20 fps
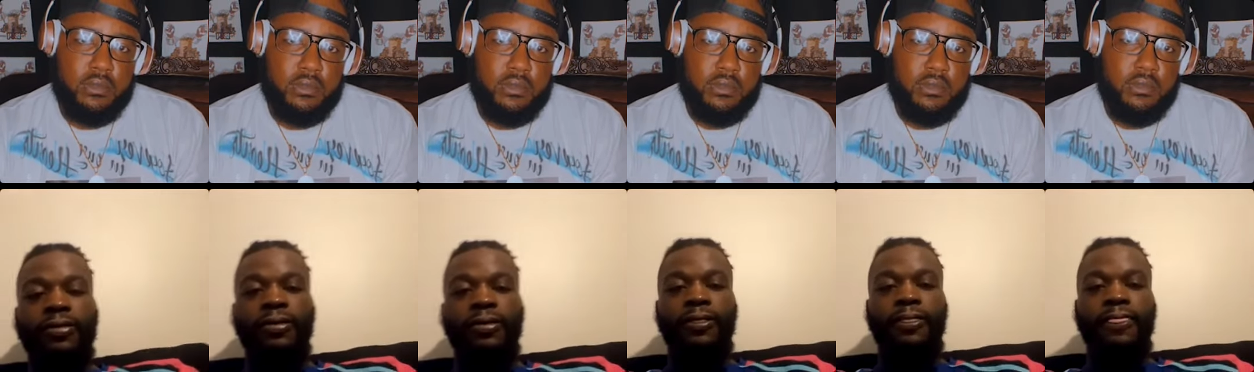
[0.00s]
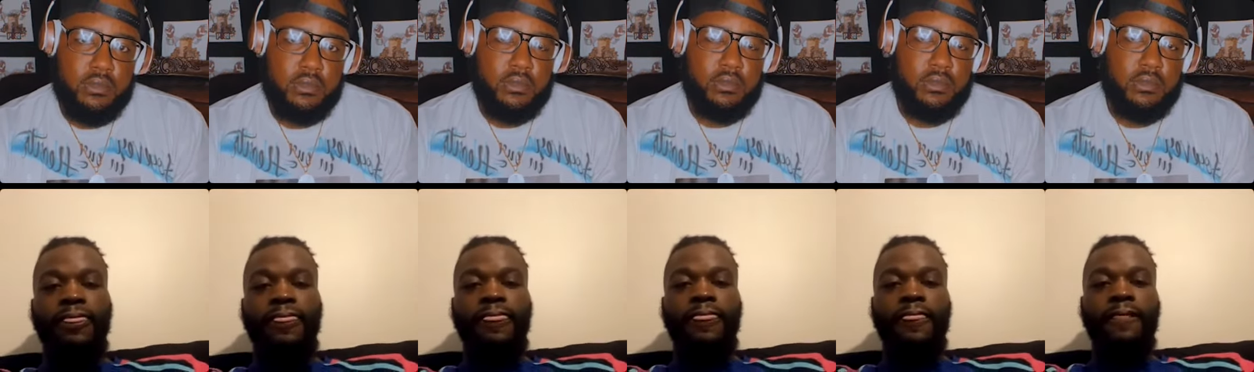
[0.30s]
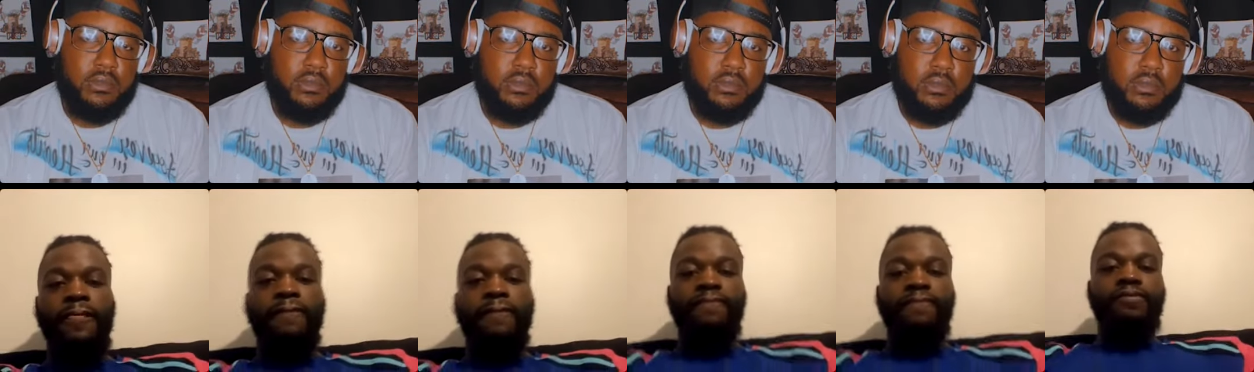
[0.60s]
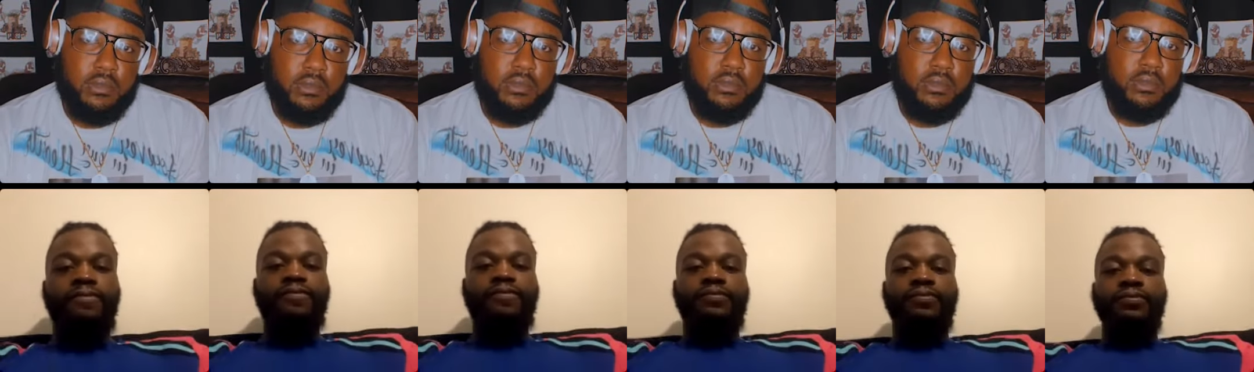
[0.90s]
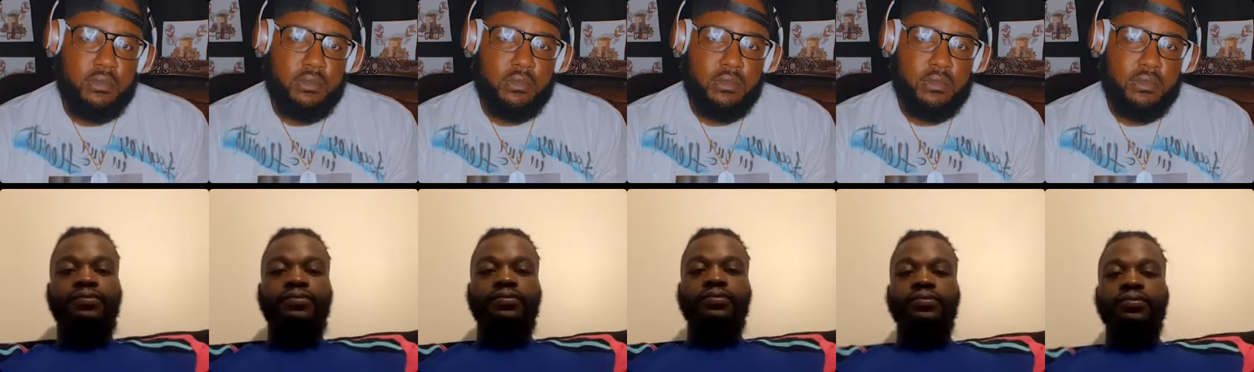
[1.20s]

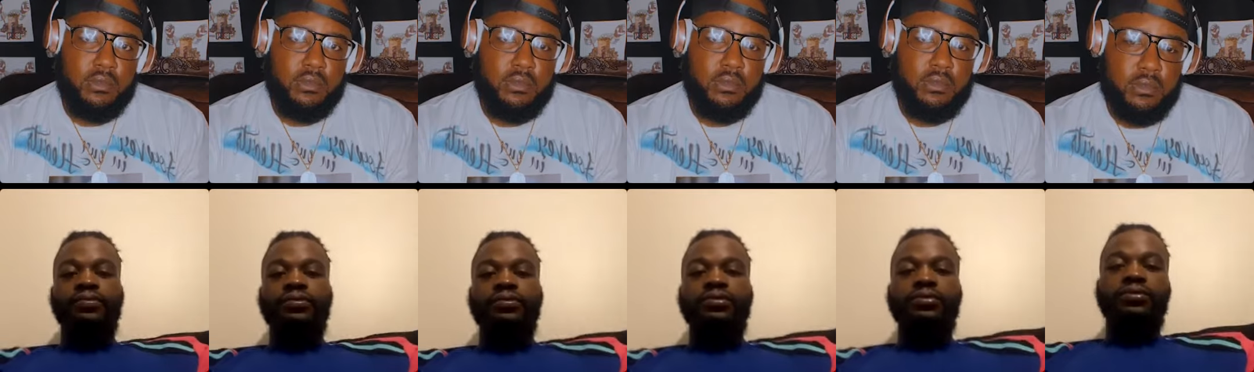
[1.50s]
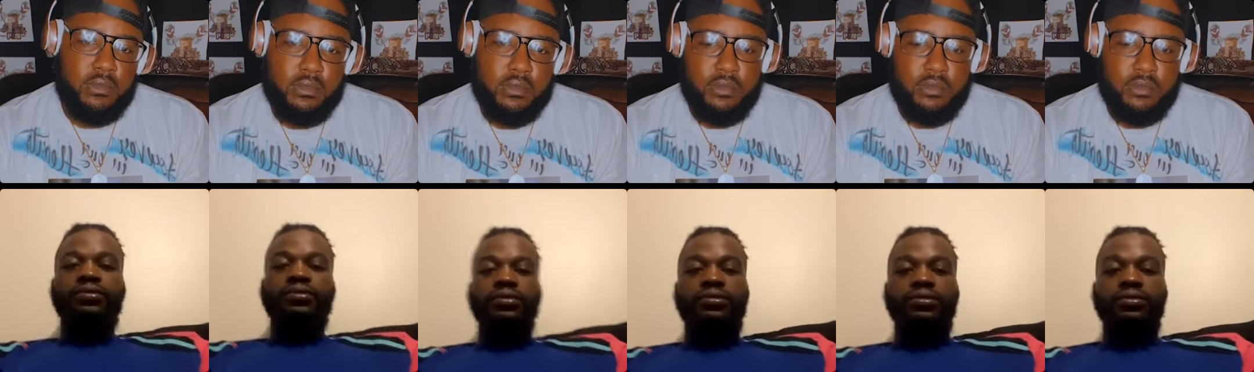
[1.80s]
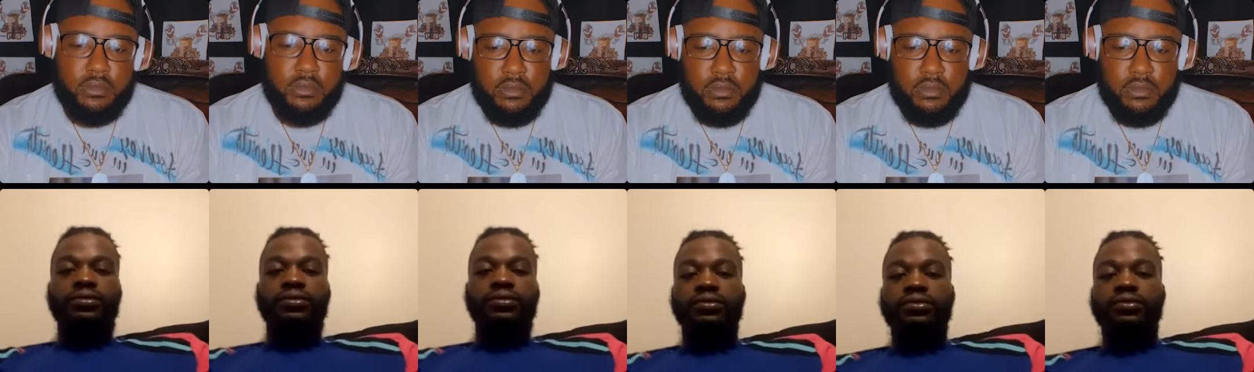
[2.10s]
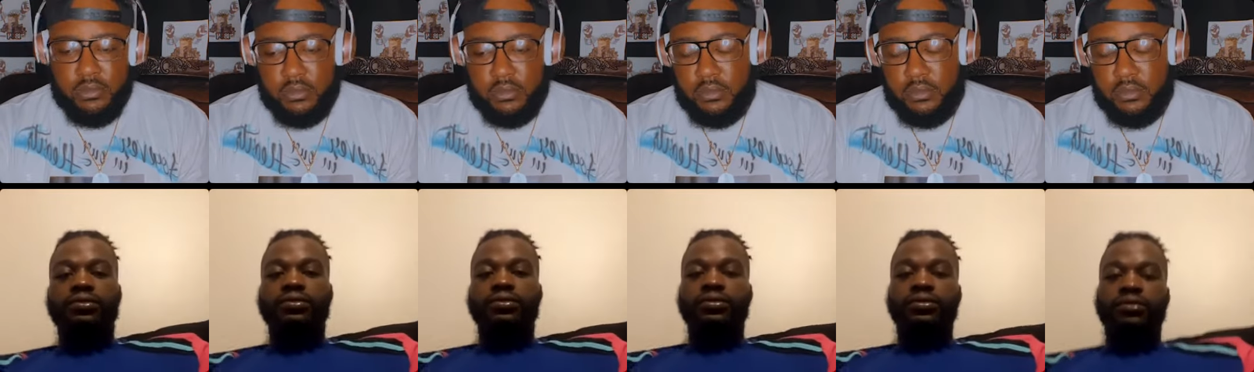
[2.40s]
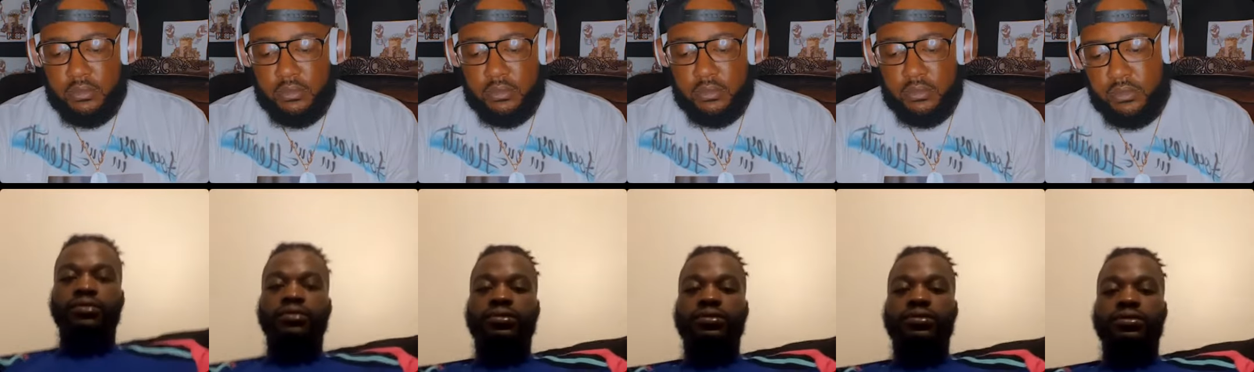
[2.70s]

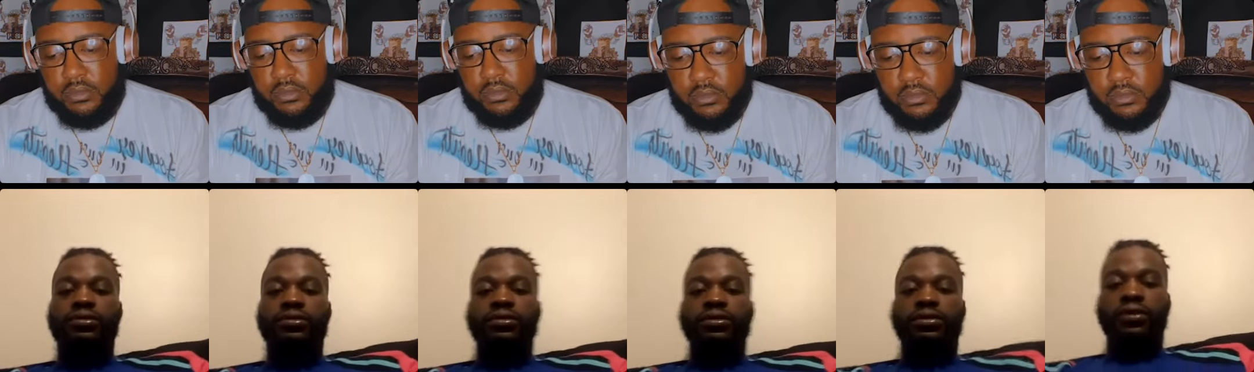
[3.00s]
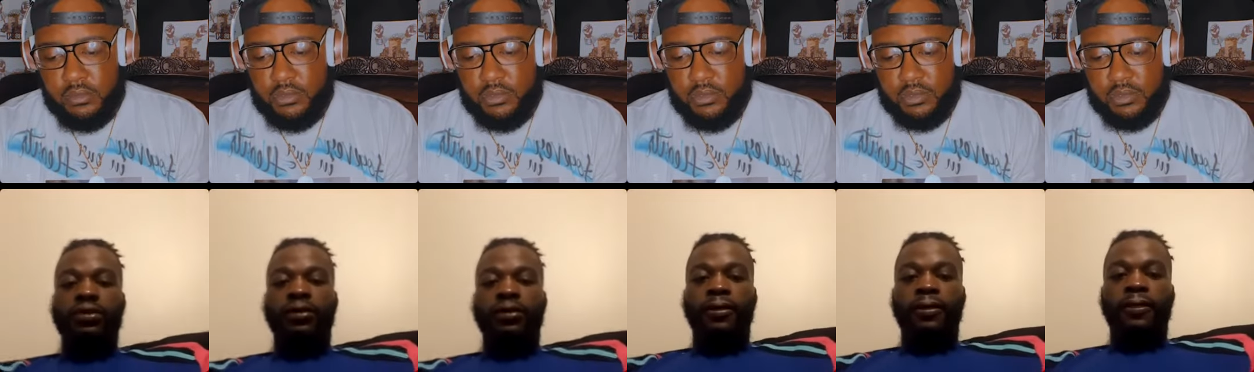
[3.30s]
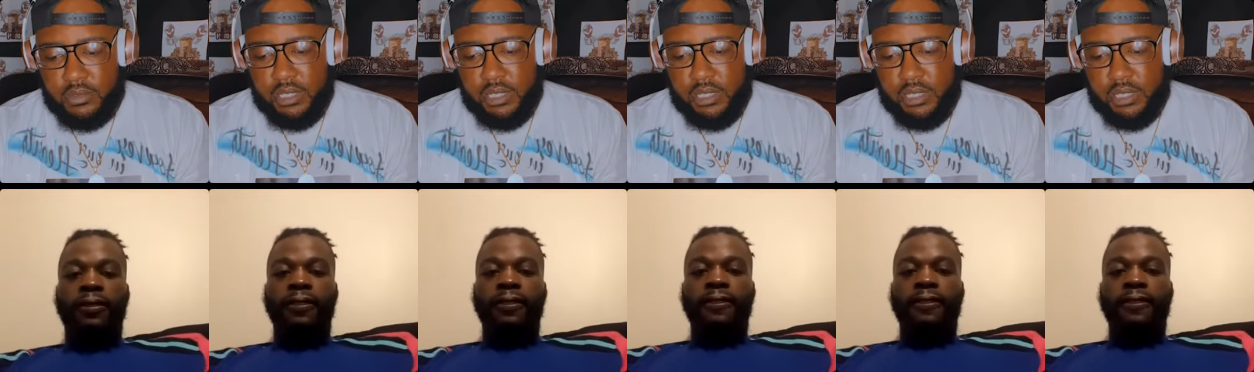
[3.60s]
Nothing is said.